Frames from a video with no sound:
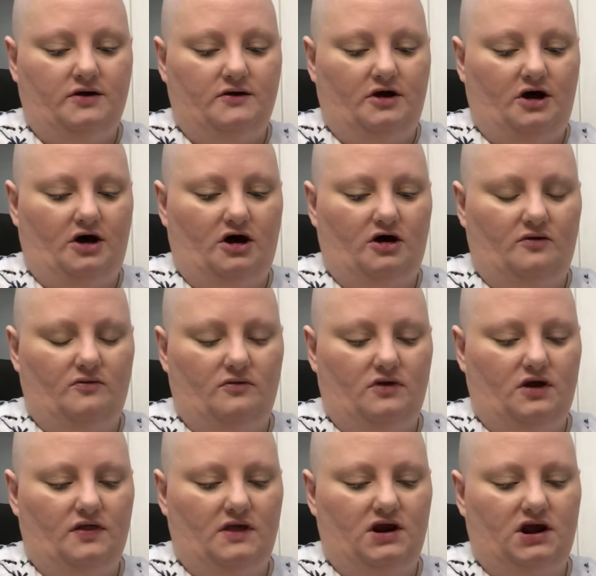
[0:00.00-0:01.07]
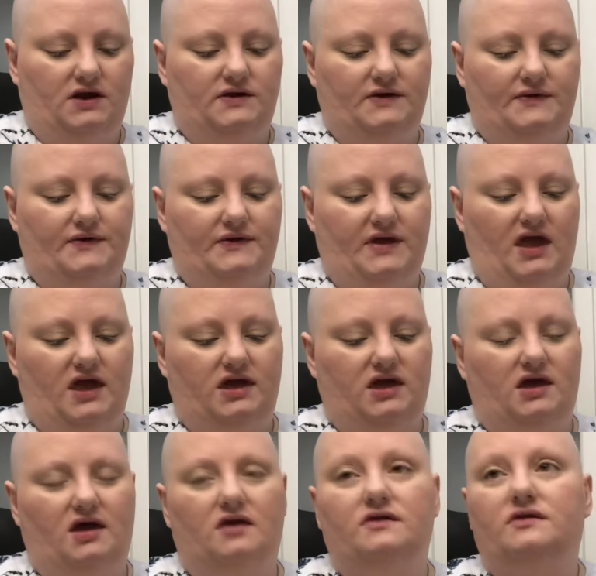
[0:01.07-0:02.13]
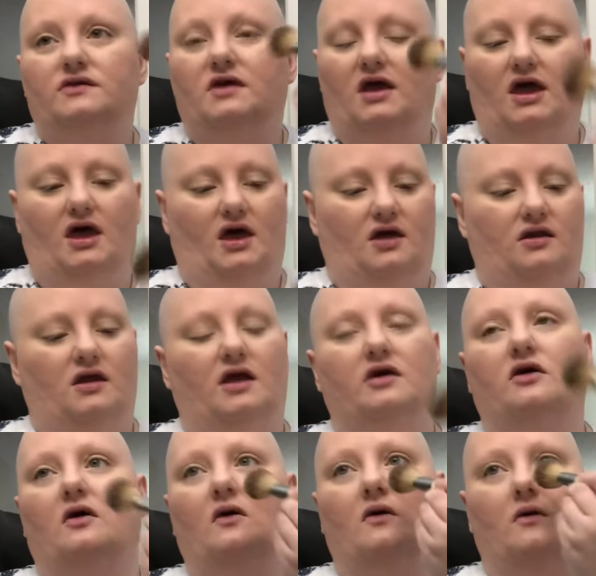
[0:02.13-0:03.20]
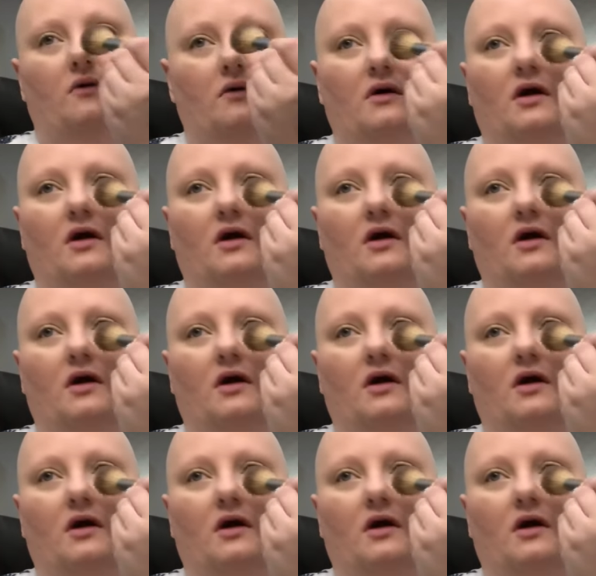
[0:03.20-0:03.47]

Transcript: And then I just take it and I go